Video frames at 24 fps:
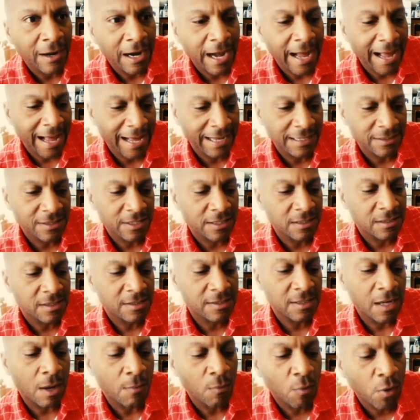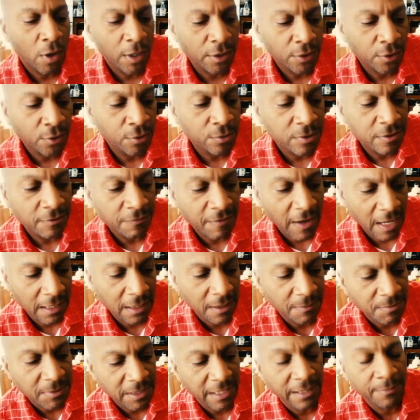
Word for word: as someone who developed